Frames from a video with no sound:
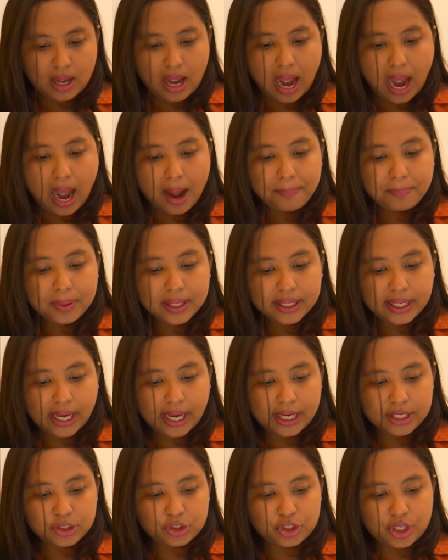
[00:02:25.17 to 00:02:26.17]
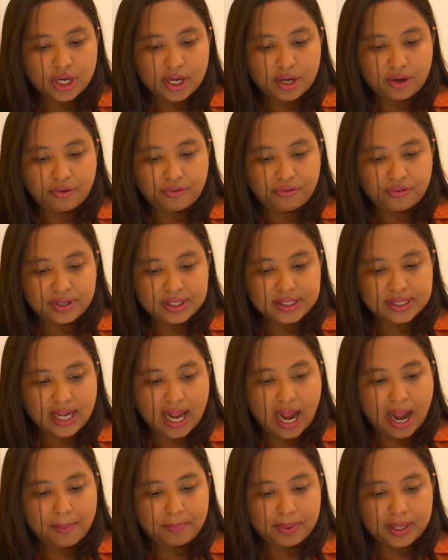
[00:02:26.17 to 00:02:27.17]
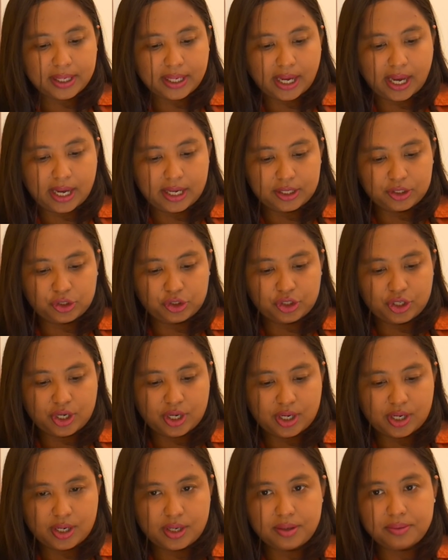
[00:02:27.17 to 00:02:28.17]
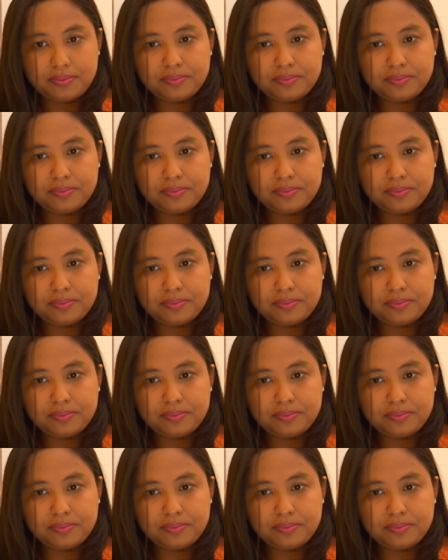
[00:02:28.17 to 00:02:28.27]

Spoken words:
application, the visa application.